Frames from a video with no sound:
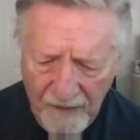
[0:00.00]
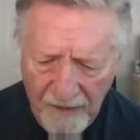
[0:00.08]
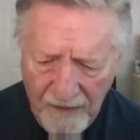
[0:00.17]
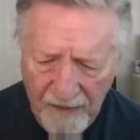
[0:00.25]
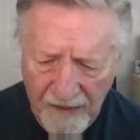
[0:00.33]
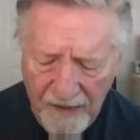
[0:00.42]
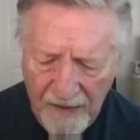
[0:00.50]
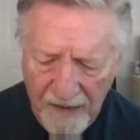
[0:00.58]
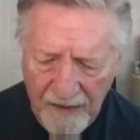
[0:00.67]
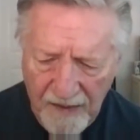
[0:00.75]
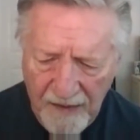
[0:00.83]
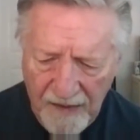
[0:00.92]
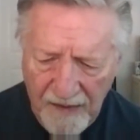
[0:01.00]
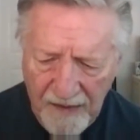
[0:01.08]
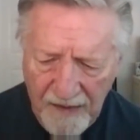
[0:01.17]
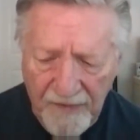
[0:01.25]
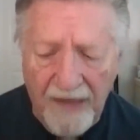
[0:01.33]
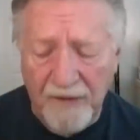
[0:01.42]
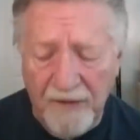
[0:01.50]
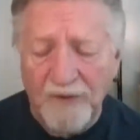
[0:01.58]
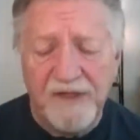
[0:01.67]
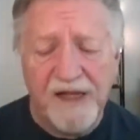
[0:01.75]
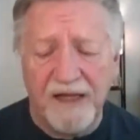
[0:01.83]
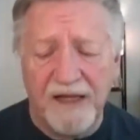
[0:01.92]
uh, and then one day I got a call
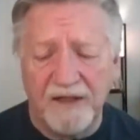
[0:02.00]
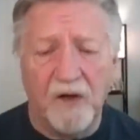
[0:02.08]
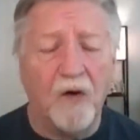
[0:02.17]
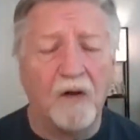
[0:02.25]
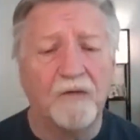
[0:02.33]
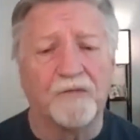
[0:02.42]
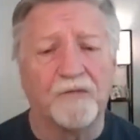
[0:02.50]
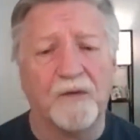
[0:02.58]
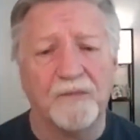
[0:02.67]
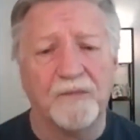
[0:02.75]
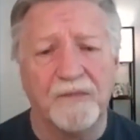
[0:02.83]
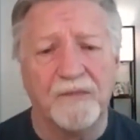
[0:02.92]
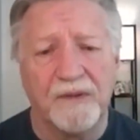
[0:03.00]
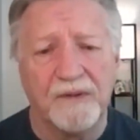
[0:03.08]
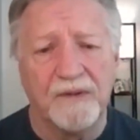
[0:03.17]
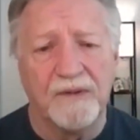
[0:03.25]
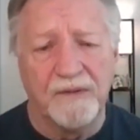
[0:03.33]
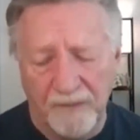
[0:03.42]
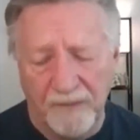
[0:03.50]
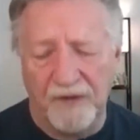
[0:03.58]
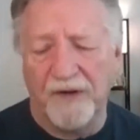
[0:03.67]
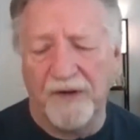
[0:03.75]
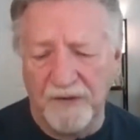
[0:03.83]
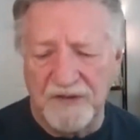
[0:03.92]
from the big radio station
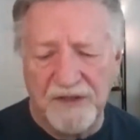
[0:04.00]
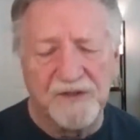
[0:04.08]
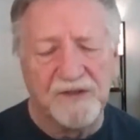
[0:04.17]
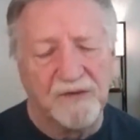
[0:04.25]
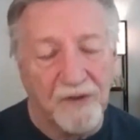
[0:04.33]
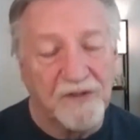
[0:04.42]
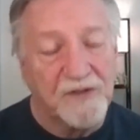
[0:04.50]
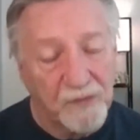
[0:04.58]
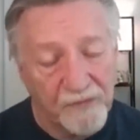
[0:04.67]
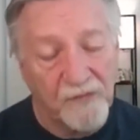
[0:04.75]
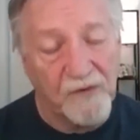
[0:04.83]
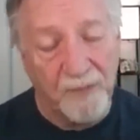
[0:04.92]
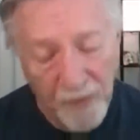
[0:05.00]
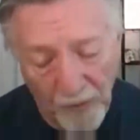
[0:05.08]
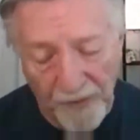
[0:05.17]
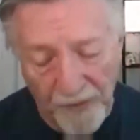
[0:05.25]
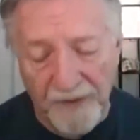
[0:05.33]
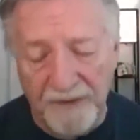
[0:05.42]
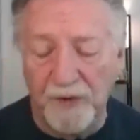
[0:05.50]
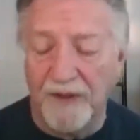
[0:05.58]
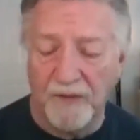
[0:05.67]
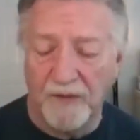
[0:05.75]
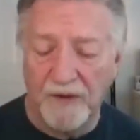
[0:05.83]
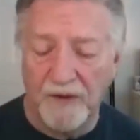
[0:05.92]
across the river in Peoria, WIRL,
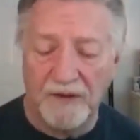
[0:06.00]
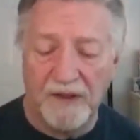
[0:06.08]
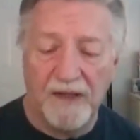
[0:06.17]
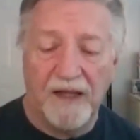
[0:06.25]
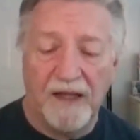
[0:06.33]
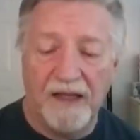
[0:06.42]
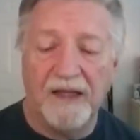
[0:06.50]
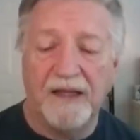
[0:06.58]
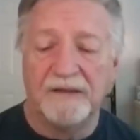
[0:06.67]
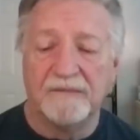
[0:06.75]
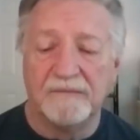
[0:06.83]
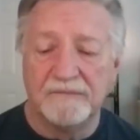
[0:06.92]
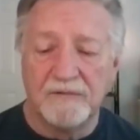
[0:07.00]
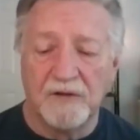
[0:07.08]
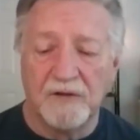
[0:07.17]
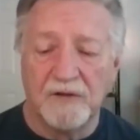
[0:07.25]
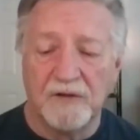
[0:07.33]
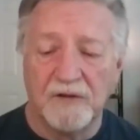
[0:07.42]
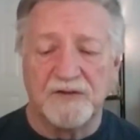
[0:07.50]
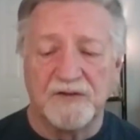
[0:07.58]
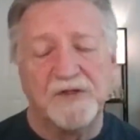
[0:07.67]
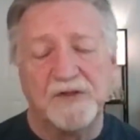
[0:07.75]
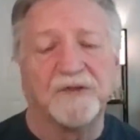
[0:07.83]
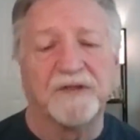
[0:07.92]
and long story
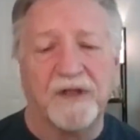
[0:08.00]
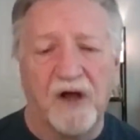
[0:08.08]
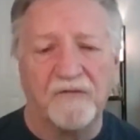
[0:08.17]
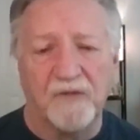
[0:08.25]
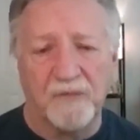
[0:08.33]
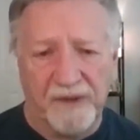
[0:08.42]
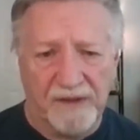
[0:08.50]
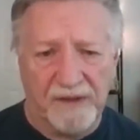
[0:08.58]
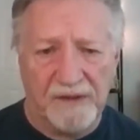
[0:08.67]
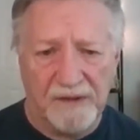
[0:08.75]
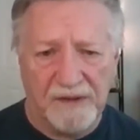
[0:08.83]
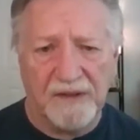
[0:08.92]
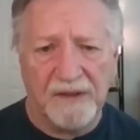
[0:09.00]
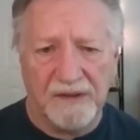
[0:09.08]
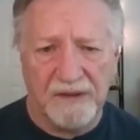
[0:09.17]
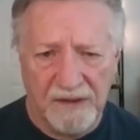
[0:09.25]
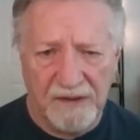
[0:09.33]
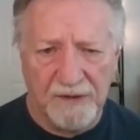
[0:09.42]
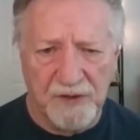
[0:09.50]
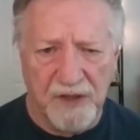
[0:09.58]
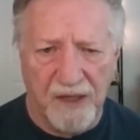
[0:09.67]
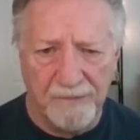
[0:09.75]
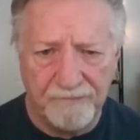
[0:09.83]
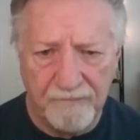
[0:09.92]
short, they offered me a, a job, and
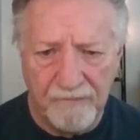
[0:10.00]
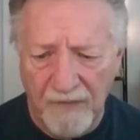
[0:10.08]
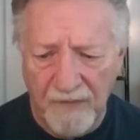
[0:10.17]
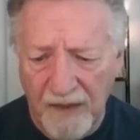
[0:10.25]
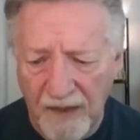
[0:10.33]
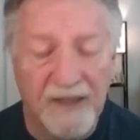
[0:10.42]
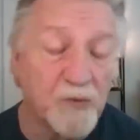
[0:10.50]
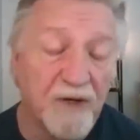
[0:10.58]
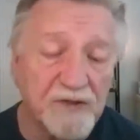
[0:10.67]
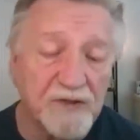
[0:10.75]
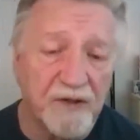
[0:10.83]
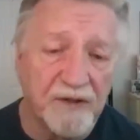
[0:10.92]
that's where I started in radio and